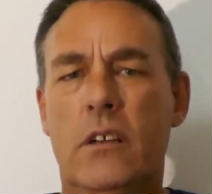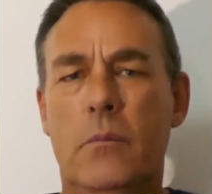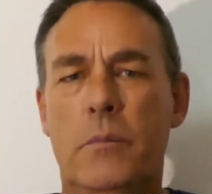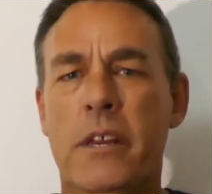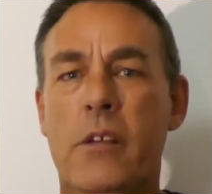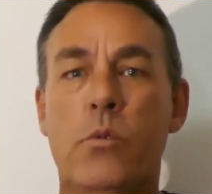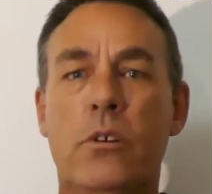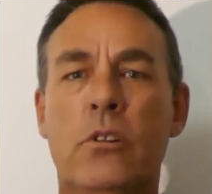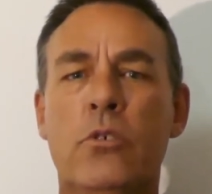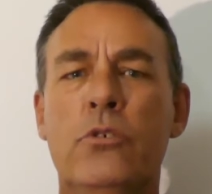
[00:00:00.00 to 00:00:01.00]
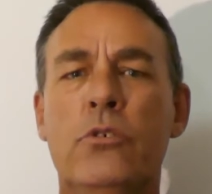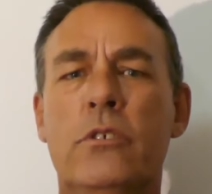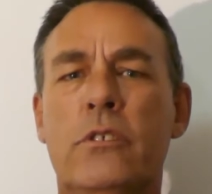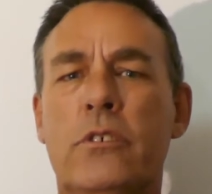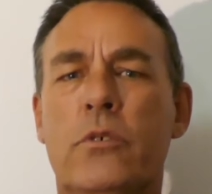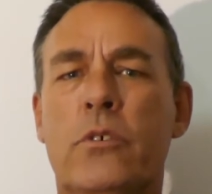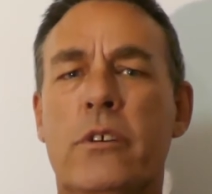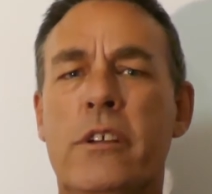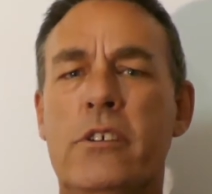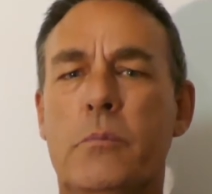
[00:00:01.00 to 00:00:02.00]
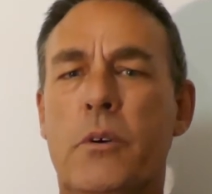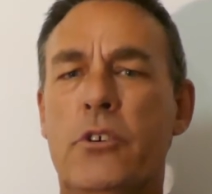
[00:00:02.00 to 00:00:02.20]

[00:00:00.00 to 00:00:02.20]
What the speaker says: but he would elude authorities by